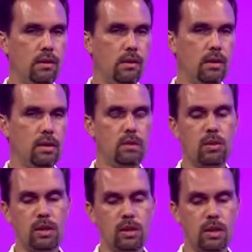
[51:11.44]
This is
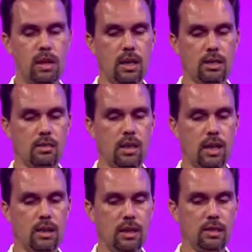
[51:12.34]
where this connects
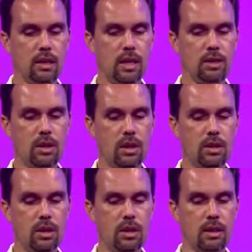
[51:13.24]
back to education. I
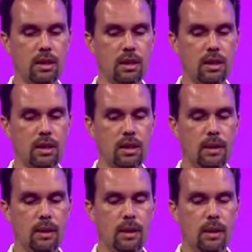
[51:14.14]
think
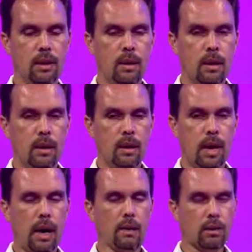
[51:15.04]

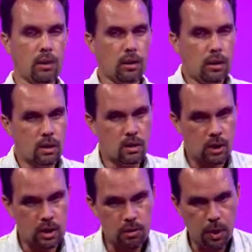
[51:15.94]
I have started to
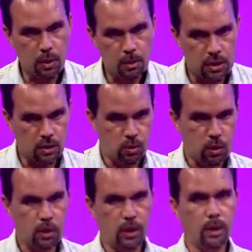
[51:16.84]
do experiments
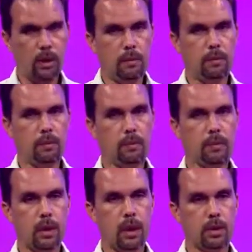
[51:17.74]
where
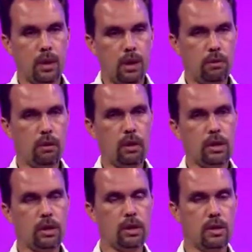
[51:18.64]
I try to
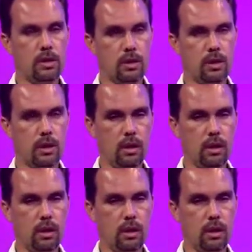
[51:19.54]
focus